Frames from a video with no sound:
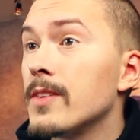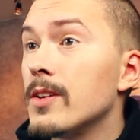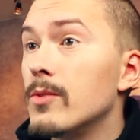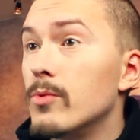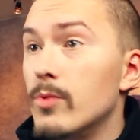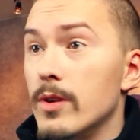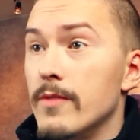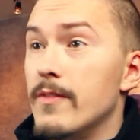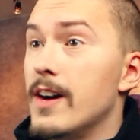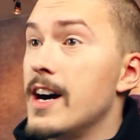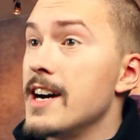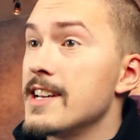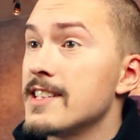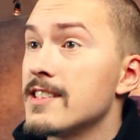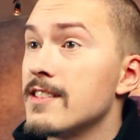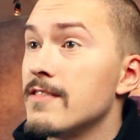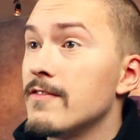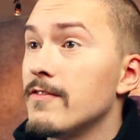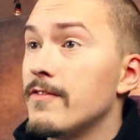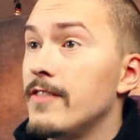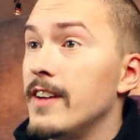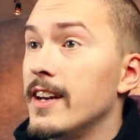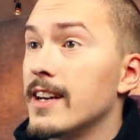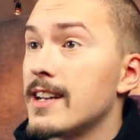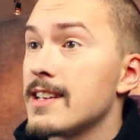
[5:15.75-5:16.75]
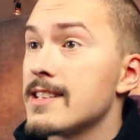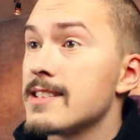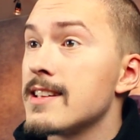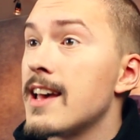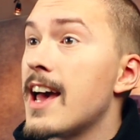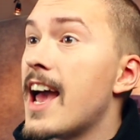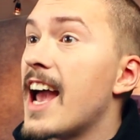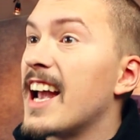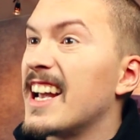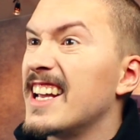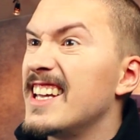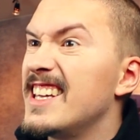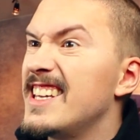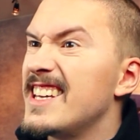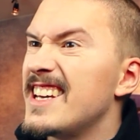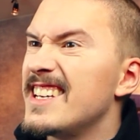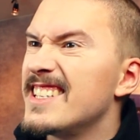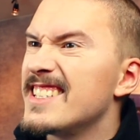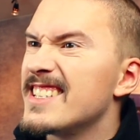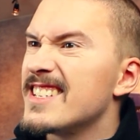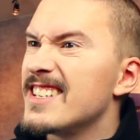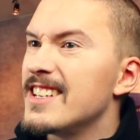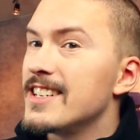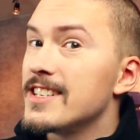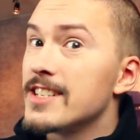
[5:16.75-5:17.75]
revise and fix, and
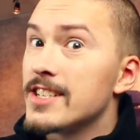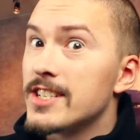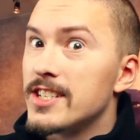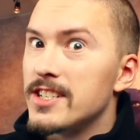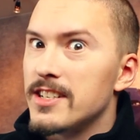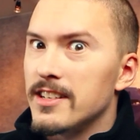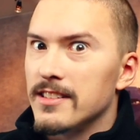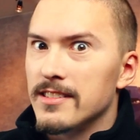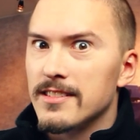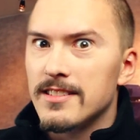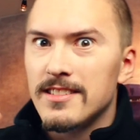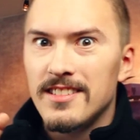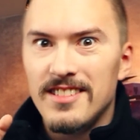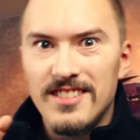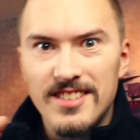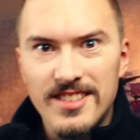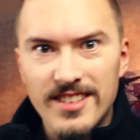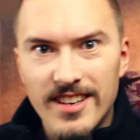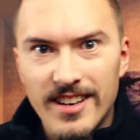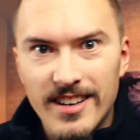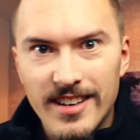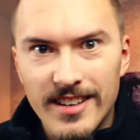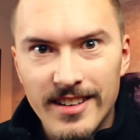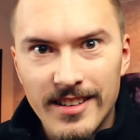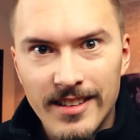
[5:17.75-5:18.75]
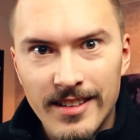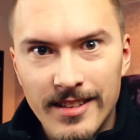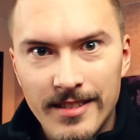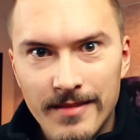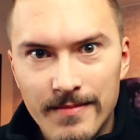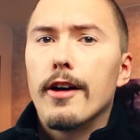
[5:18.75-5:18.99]
get shit done.